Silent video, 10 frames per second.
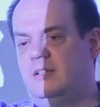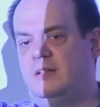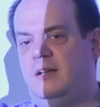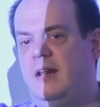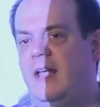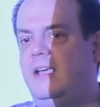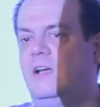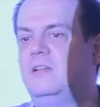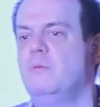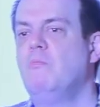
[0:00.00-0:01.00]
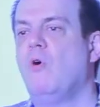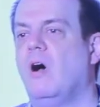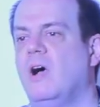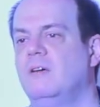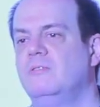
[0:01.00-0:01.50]
the layer, the
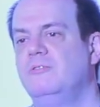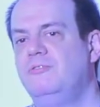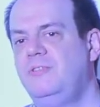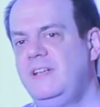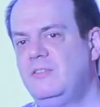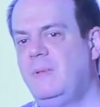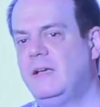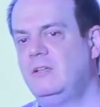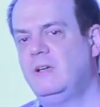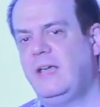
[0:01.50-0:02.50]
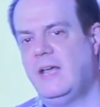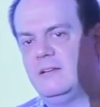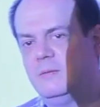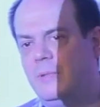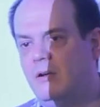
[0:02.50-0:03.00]
more feedback you
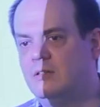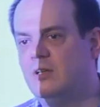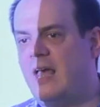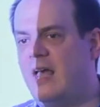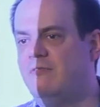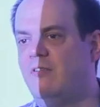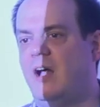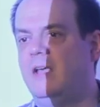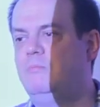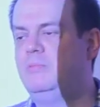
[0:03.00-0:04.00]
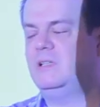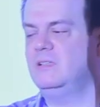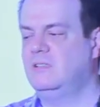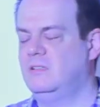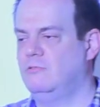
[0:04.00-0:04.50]
get about, have I
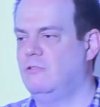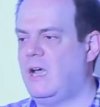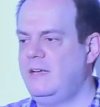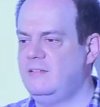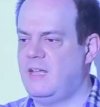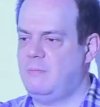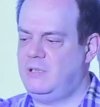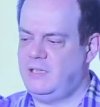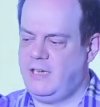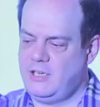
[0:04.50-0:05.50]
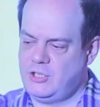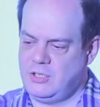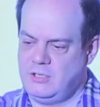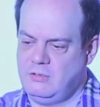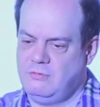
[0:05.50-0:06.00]
built the right
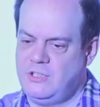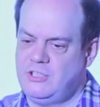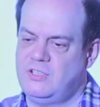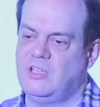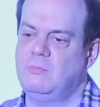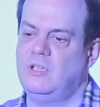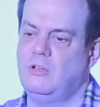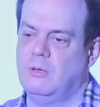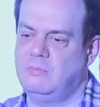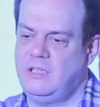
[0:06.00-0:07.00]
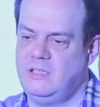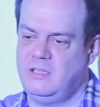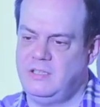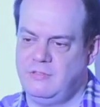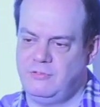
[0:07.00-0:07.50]
application, which is something
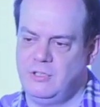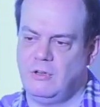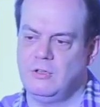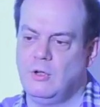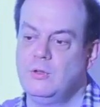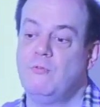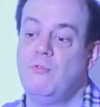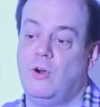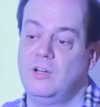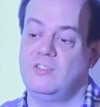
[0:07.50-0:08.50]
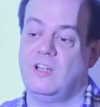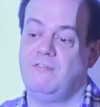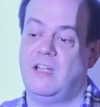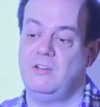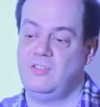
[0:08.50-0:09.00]
completely different, although the words are
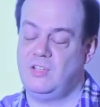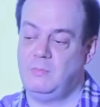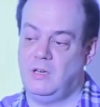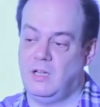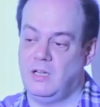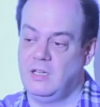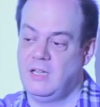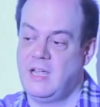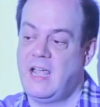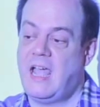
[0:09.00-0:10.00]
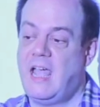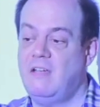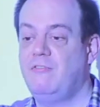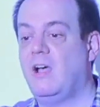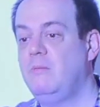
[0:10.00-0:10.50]
very similar.
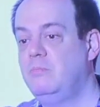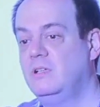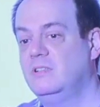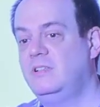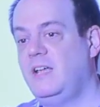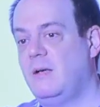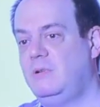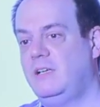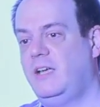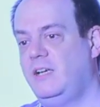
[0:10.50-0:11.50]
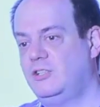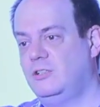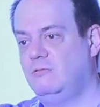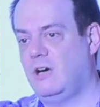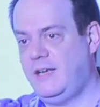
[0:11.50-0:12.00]
Have I built the
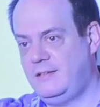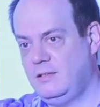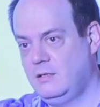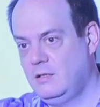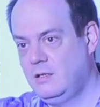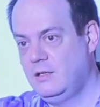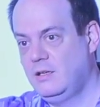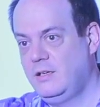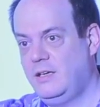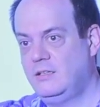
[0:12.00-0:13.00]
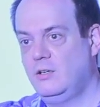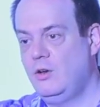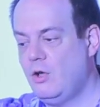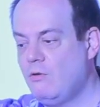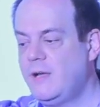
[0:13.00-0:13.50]
application right? Yeah, the
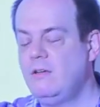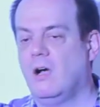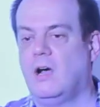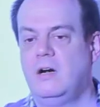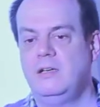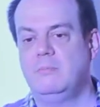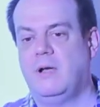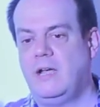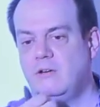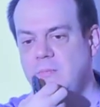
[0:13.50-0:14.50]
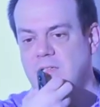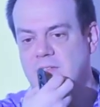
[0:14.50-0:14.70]
lower you are in the pyramid,